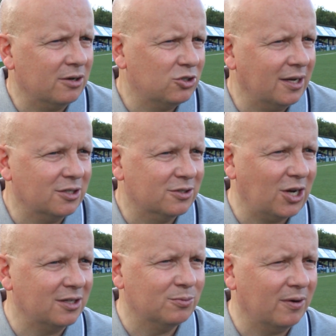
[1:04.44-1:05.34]
you know.
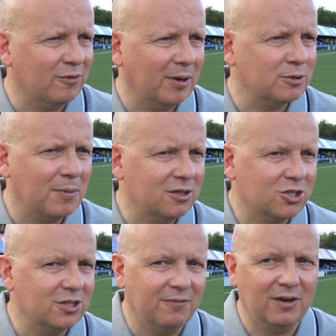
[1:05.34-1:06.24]
Jay's one of the best
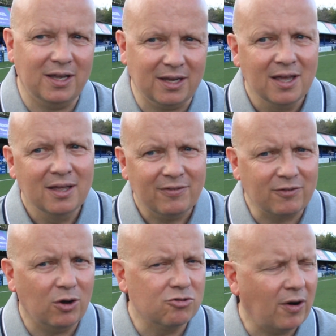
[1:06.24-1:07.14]
managers in the league.
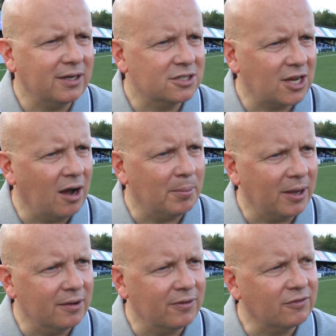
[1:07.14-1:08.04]
They've got a great setup
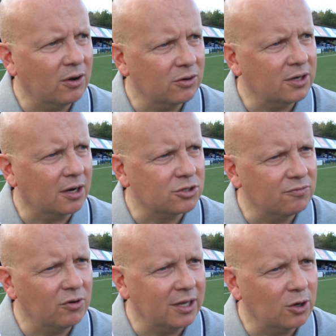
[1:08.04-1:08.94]
here. They've got, you know,
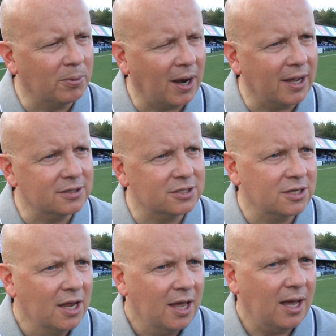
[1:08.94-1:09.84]
some really good
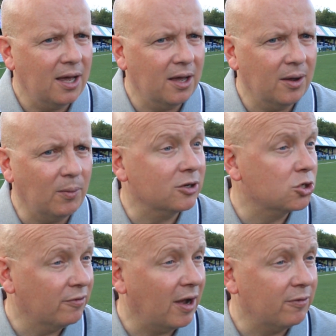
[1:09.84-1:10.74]
players, one or
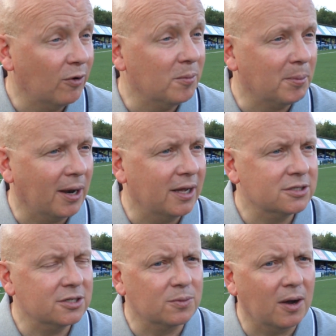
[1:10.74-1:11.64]
two of our former
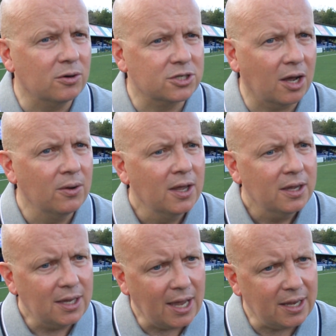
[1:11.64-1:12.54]
players as well. So
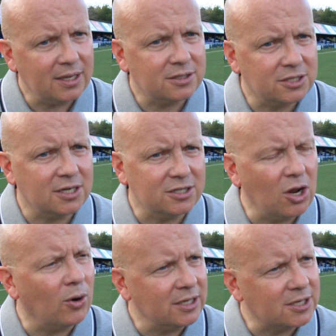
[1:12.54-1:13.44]
yeah, it's
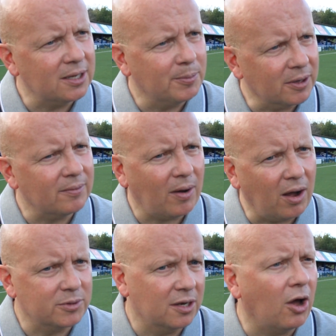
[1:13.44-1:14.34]
not easy, but
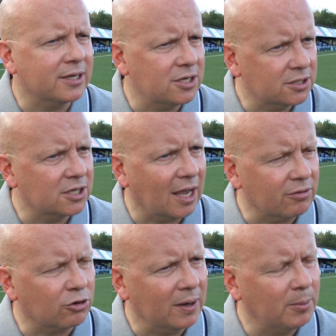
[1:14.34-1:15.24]
I'm delighted to
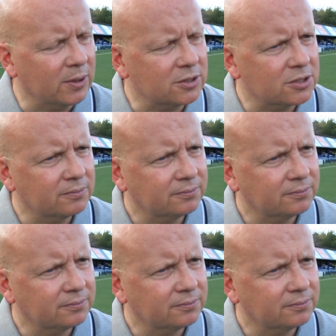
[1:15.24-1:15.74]
get 3 points.